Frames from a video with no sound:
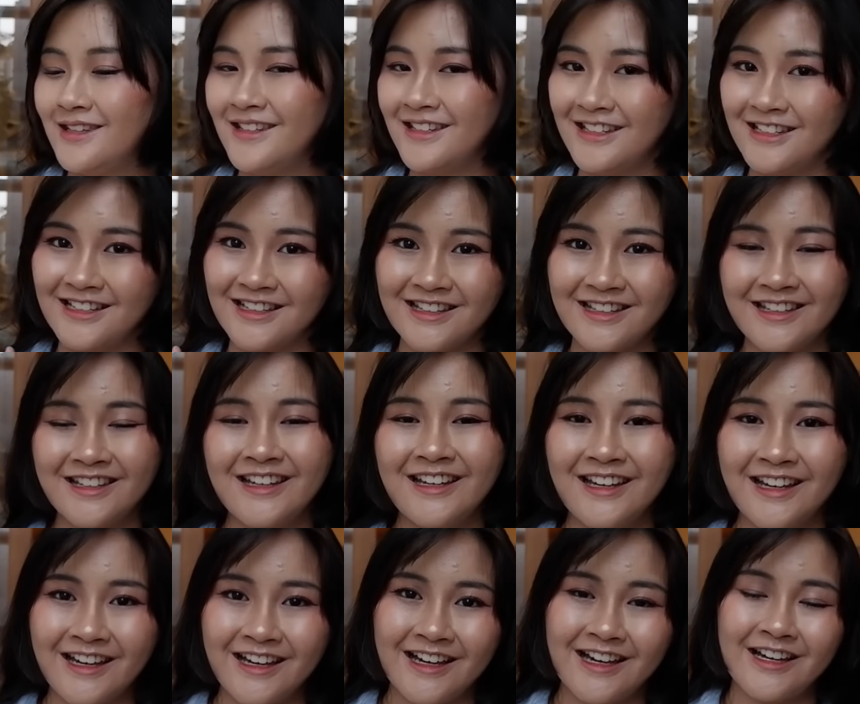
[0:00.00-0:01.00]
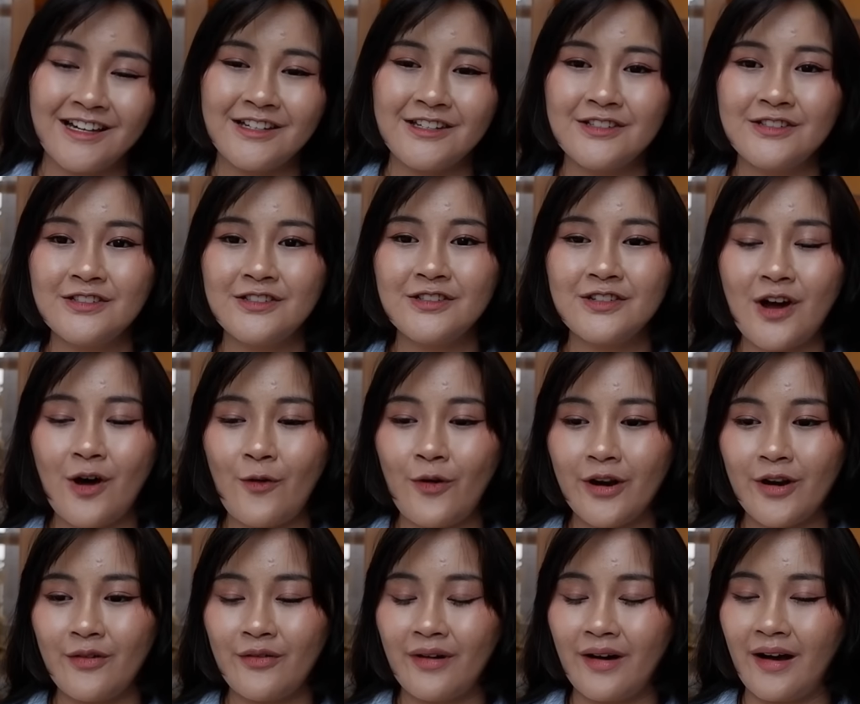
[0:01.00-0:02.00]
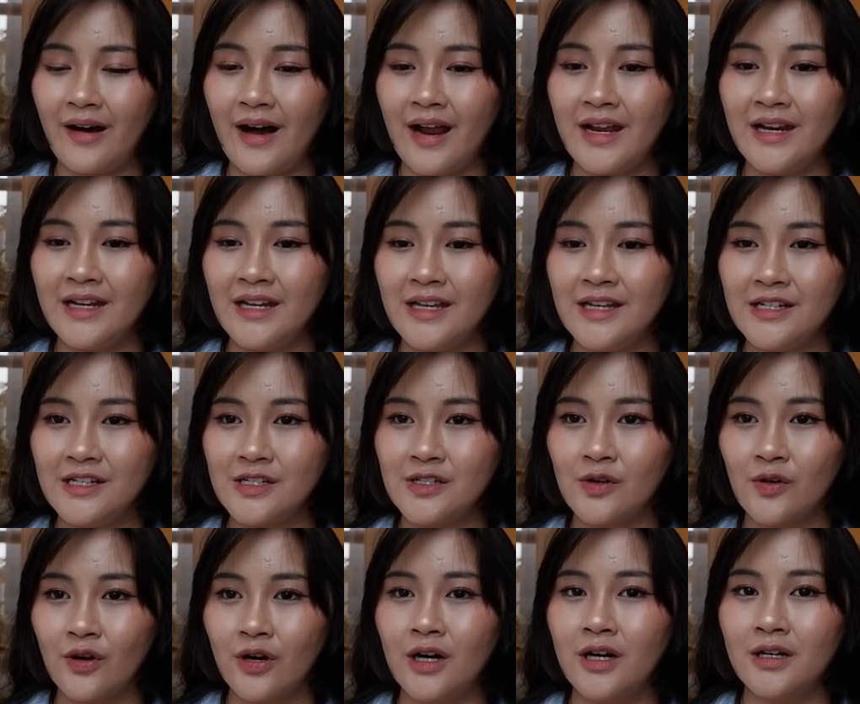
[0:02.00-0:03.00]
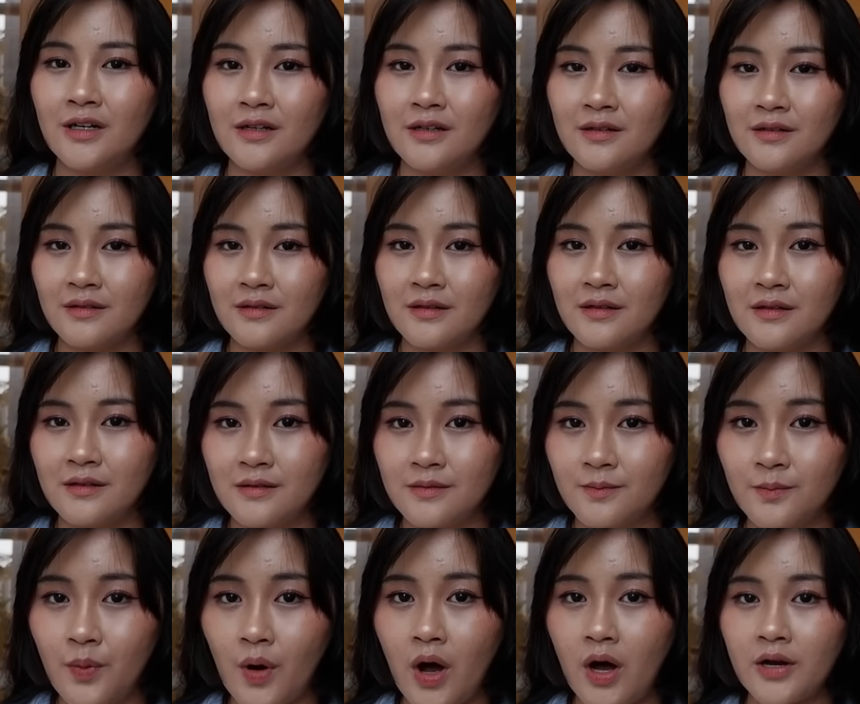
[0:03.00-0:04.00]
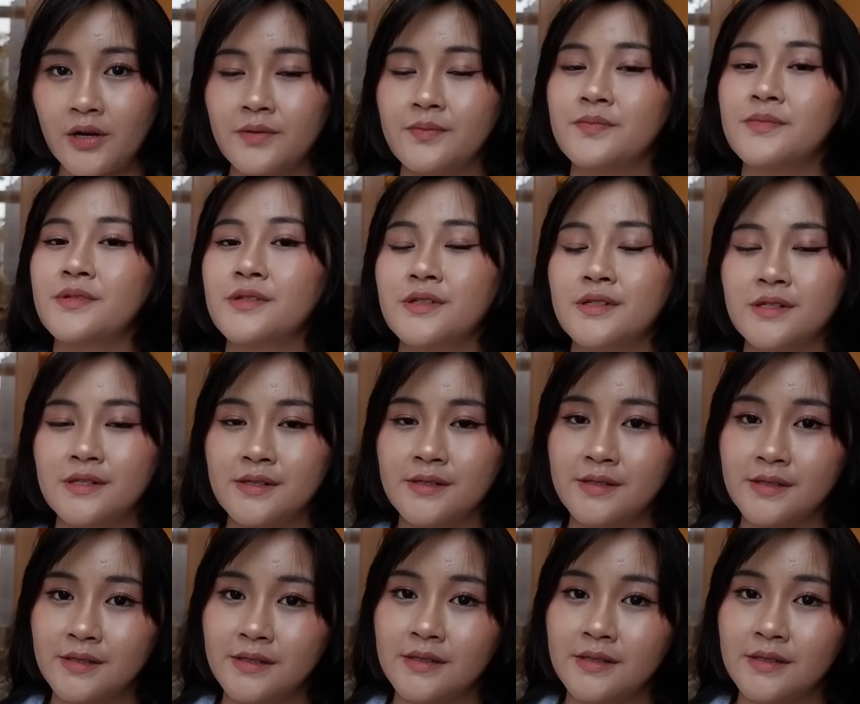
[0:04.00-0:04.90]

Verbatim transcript: And you do not want to wear any short bottoms